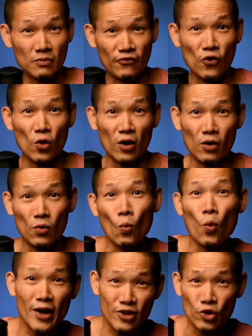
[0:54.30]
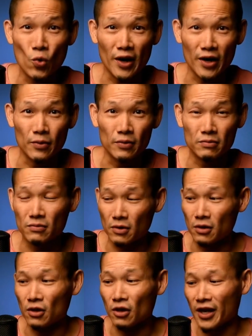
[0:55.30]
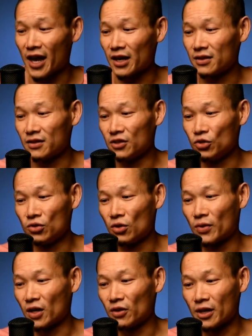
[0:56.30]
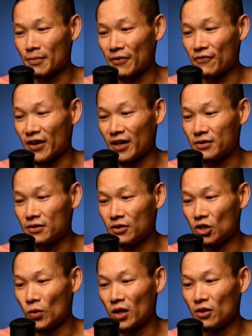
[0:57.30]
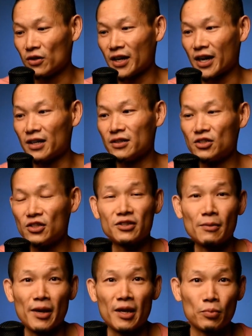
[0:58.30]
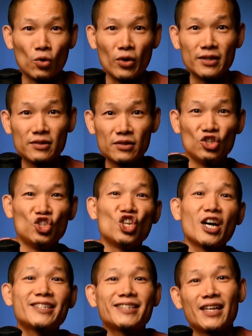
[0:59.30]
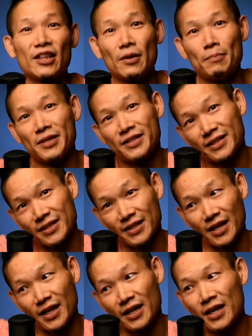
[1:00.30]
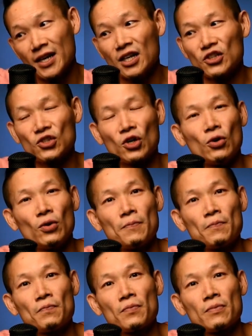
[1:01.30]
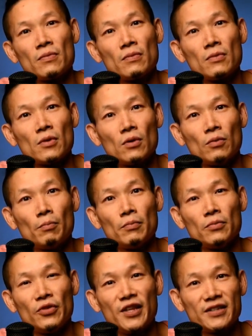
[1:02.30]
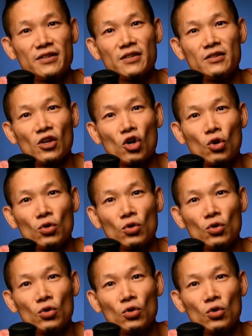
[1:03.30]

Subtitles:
for what you want to look at. You don't want to look at my face. You want to look at just the main points, just the business side. So this is the